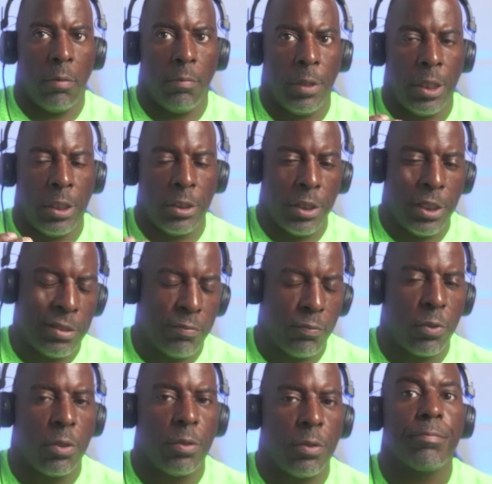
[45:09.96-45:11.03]
in your
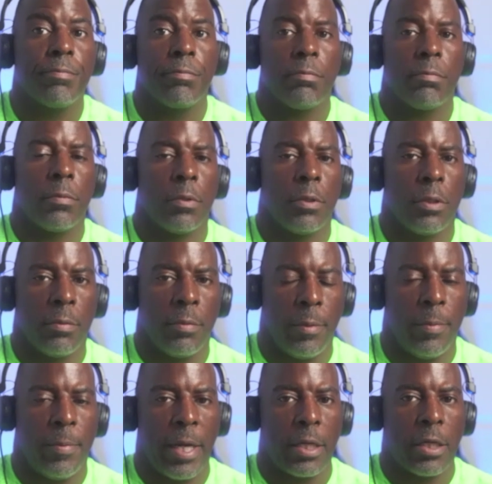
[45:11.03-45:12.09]
well, let me
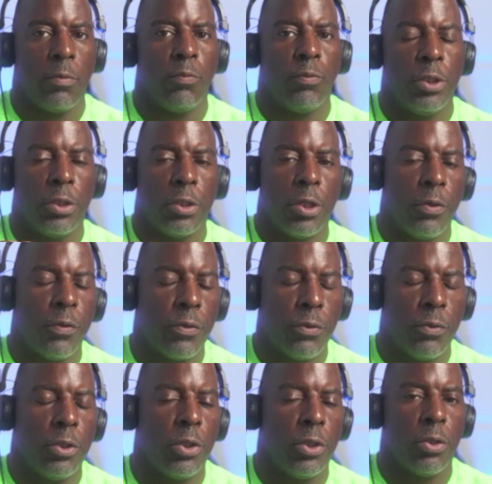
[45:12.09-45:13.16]
back up. When you go through
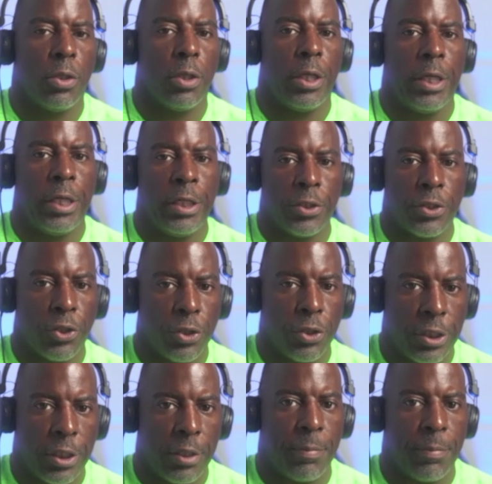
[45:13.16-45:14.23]
your
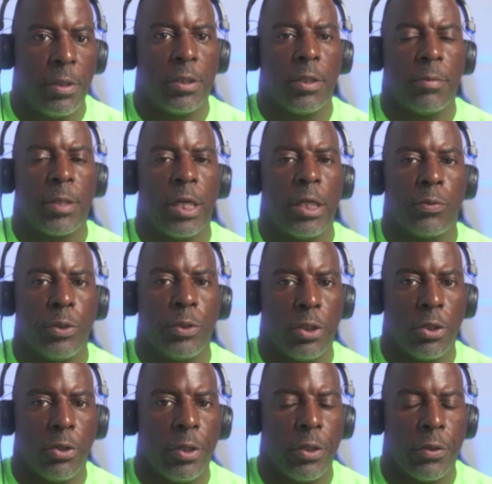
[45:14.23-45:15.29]
internship, and sometimes when you're
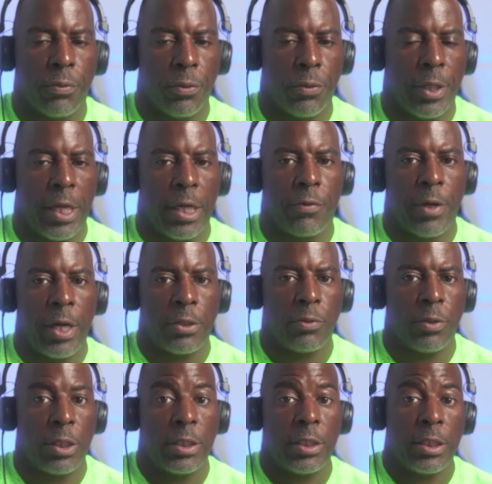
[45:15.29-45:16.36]
going through that
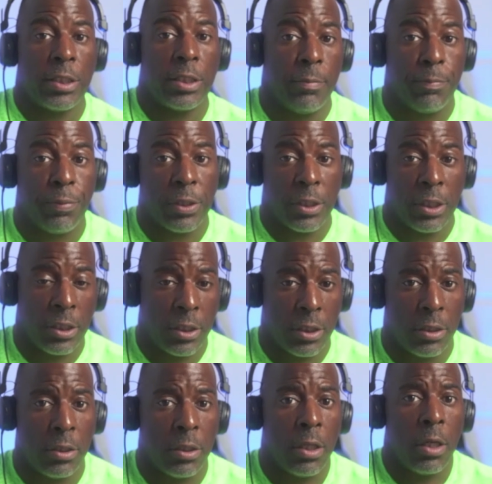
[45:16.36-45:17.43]
graduate assistant
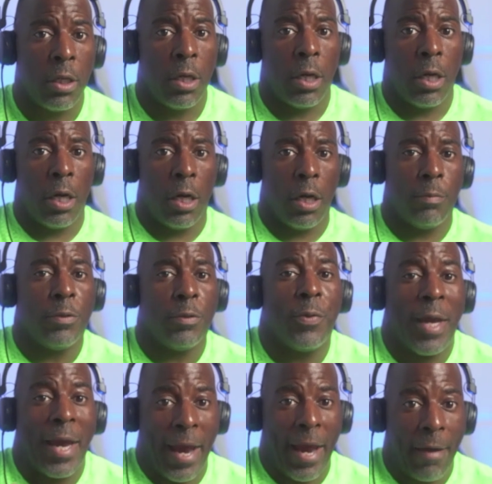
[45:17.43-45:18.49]
position, you
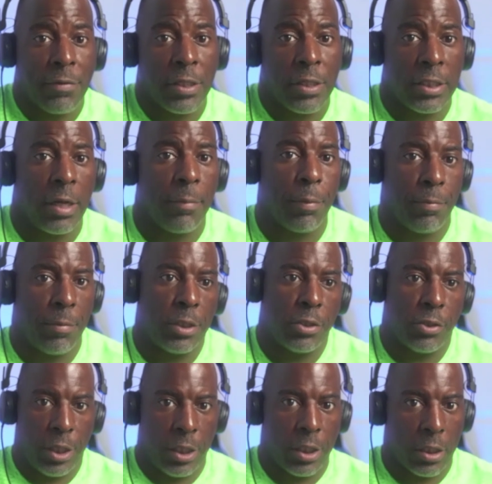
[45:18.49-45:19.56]
have to supplement
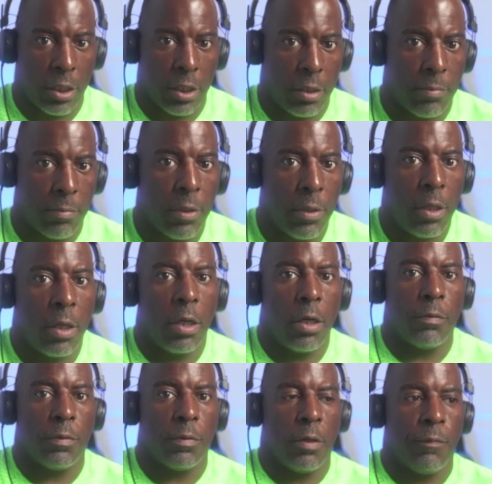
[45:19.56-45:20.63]
your income.
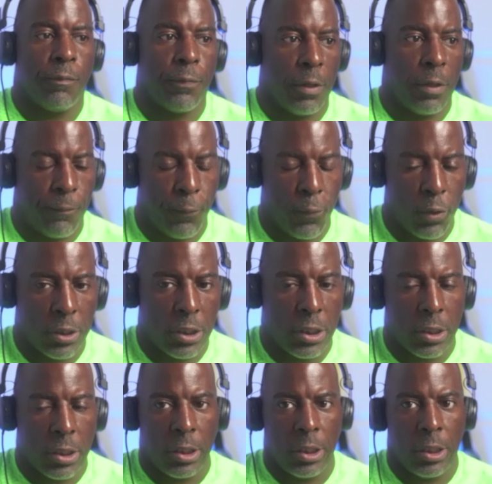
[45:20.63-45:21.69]

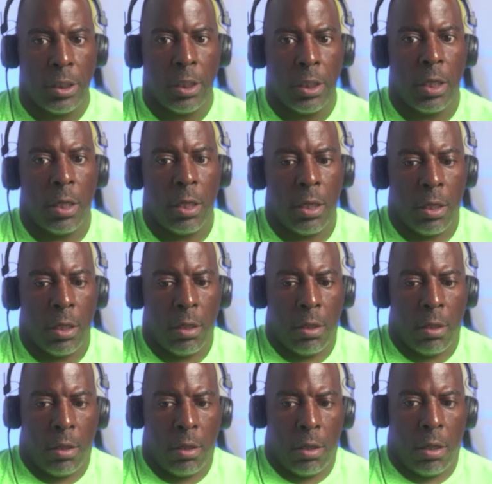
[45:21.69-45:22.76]
Unfortunately,
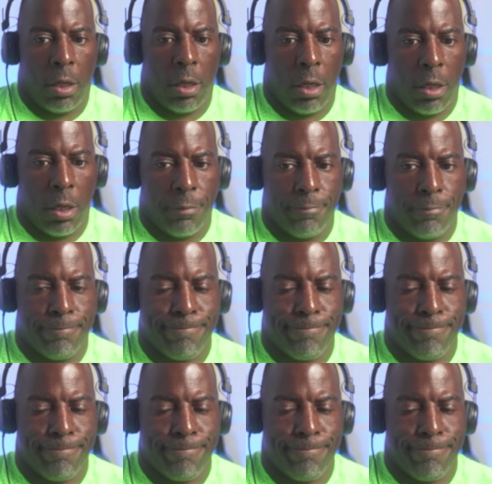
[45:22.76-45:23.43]
um,